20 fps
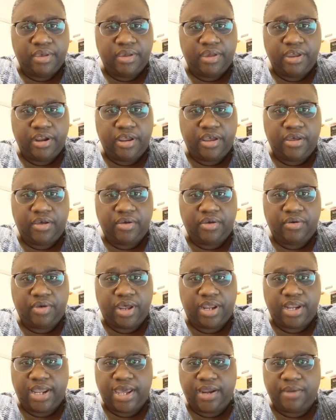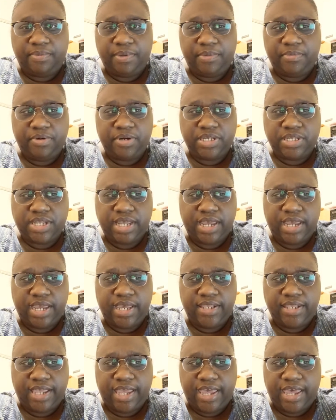You know, a lot of people were
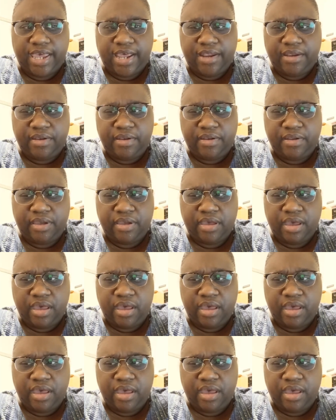saying that